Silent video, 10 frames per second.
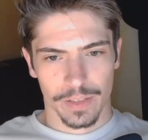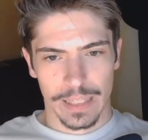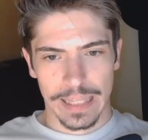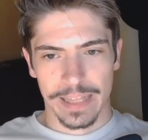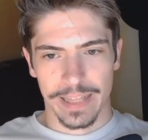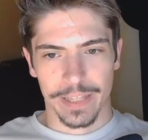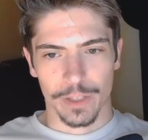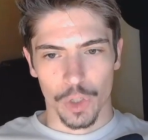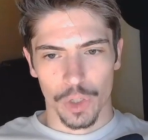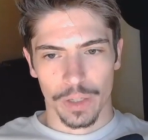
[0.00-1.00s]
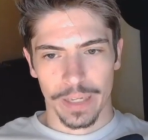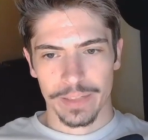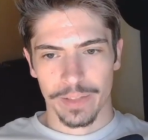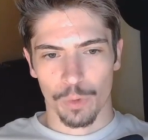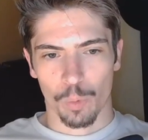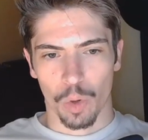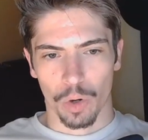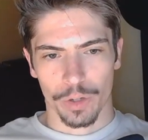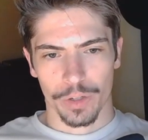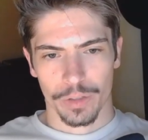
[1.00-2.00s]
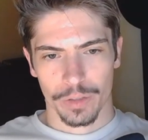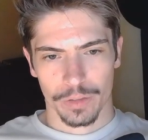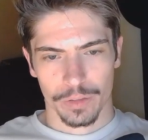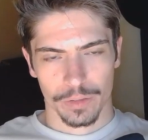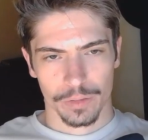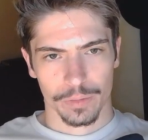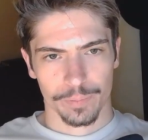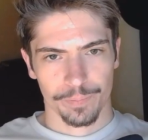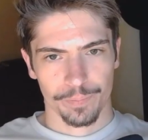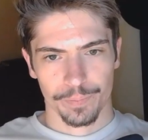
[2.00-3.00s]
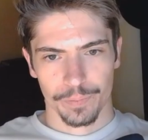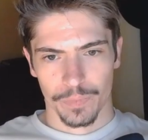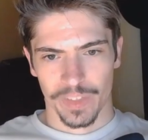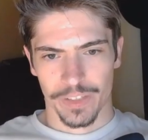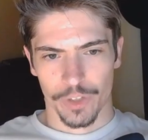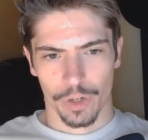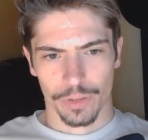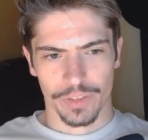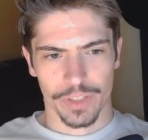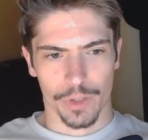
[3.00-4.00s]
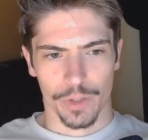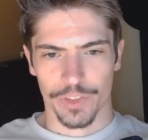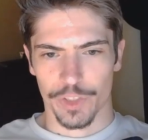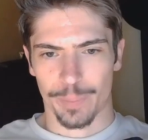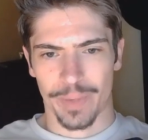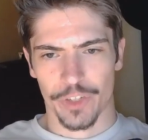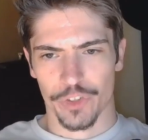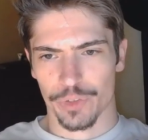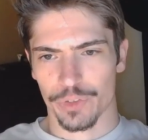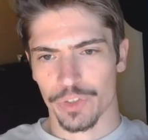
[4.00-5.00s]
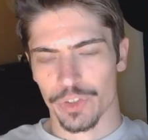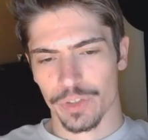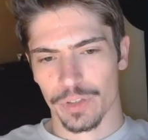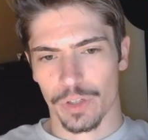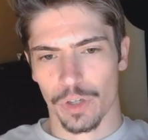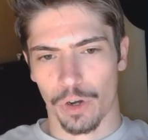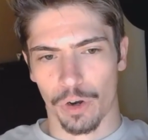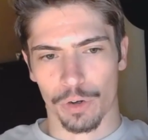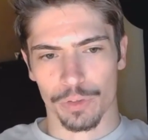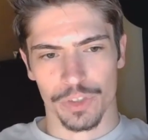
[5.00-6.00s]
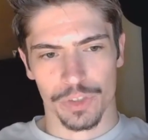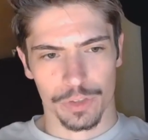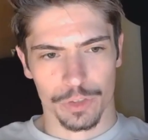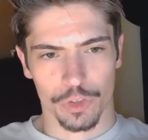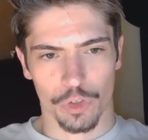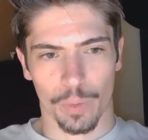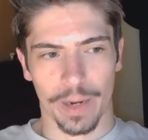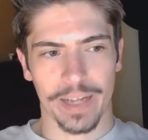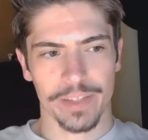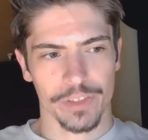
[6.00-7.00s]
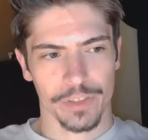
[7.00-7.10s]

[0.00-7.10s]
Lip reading: they look like they'll work. It's hard to tell because the pictures aren't great.